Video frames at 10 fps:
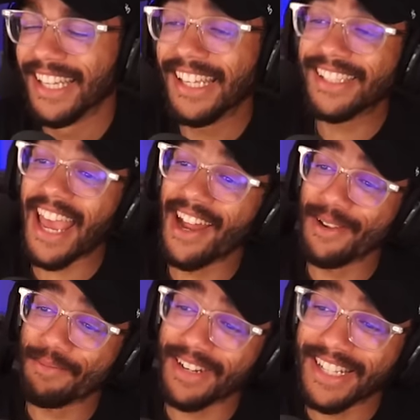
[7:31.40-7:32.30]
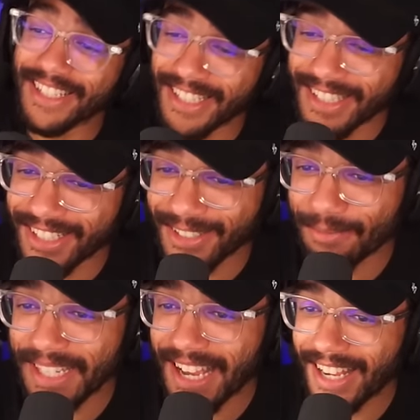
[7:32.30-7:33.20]
He sounded pretty good, though, to
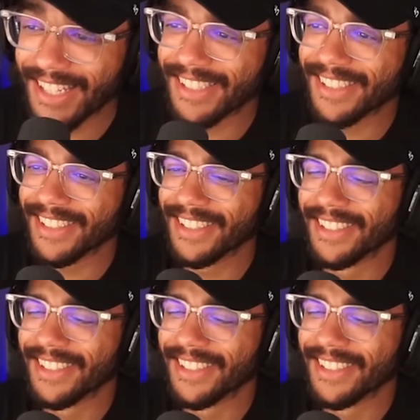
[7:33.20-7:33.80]
be honest.